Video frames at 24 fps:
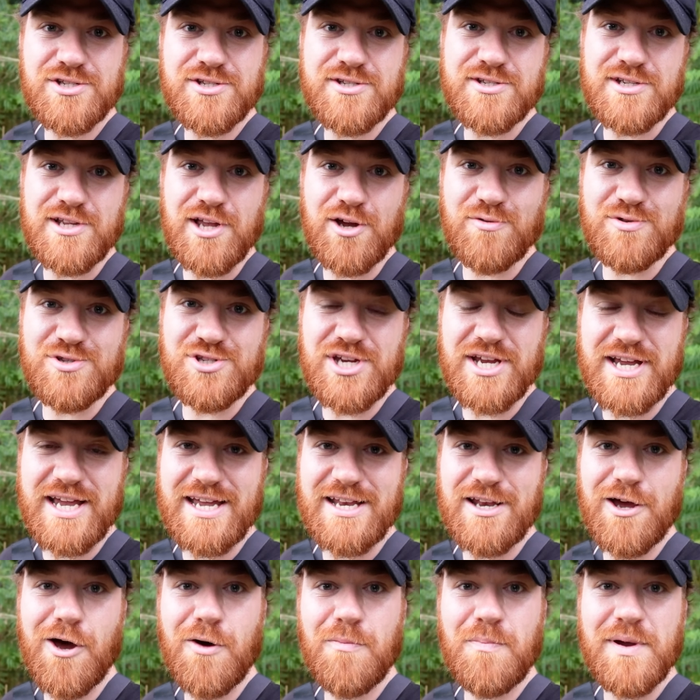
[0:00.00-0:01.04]
slow
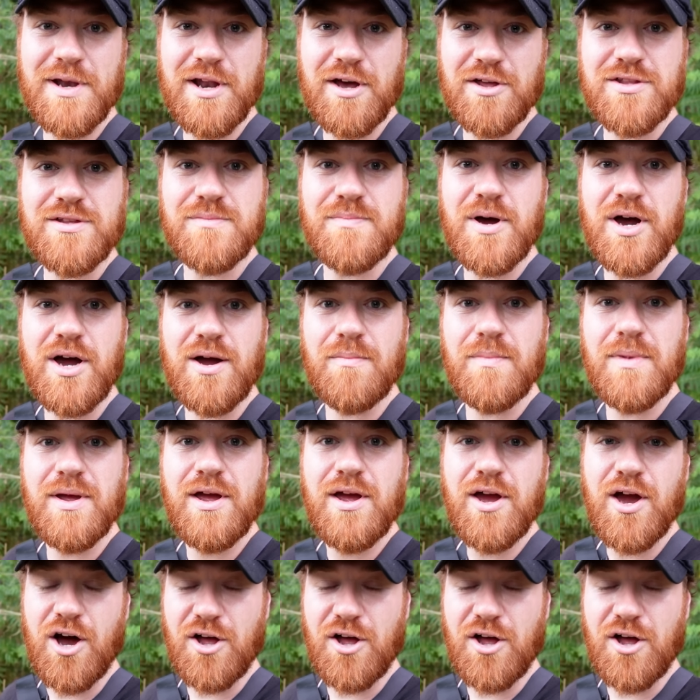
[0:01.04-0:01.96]
jigging, hopping on the bottom.